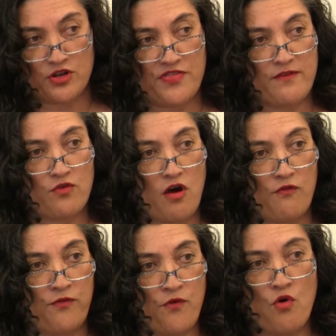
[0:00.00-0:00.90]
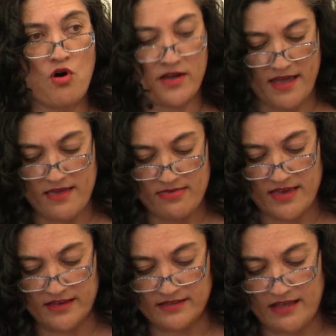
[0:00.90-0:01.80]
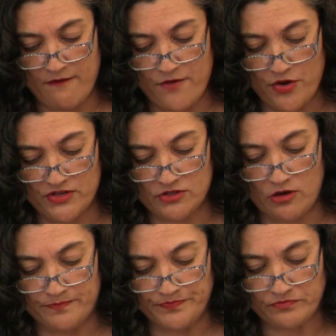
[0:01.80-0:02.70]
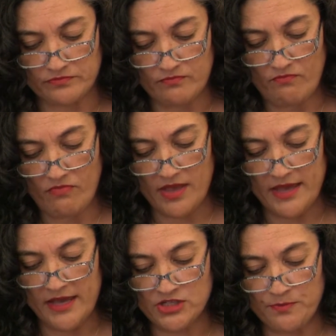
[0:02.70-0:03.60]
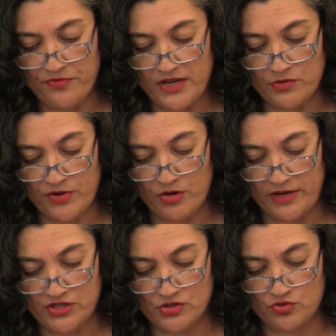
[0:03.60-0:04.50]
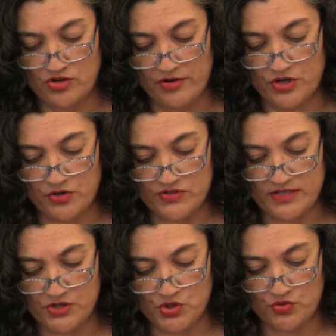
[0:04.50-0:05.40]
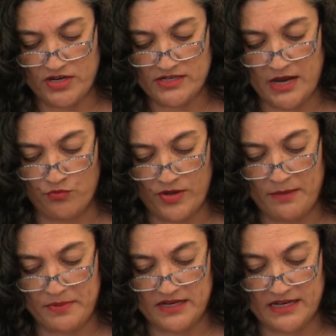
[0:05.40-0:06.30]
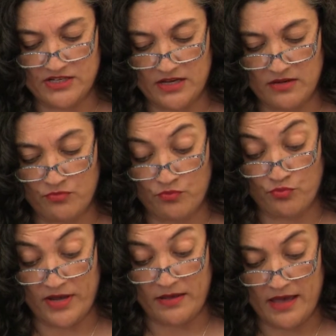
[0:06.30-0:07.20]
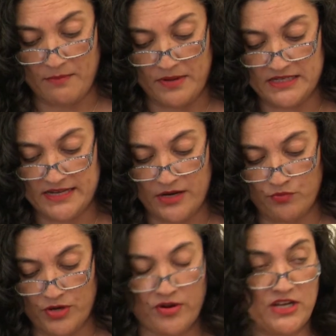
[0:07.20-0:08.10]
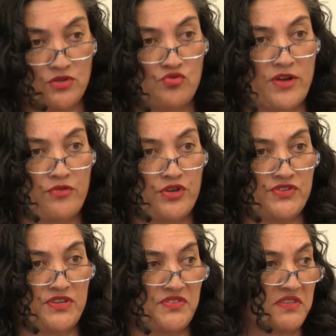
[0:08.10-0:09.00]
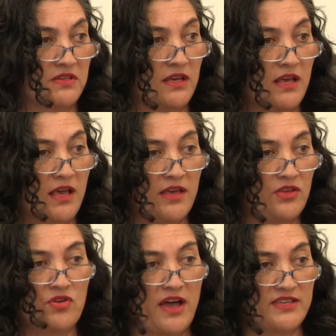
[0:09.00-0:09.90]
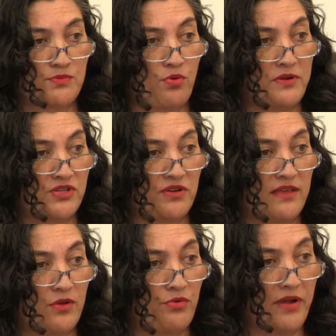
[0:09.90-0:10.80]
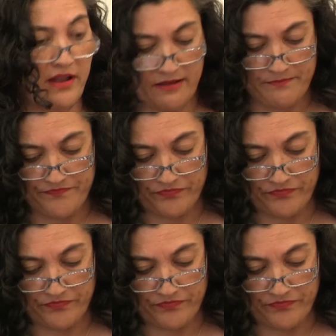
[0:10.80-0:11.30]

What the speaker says: know, they've got four key things that they focus on: to prevent recreational drug use and to treat and rehabilitate recreational drug users. You guys are probably doing that already.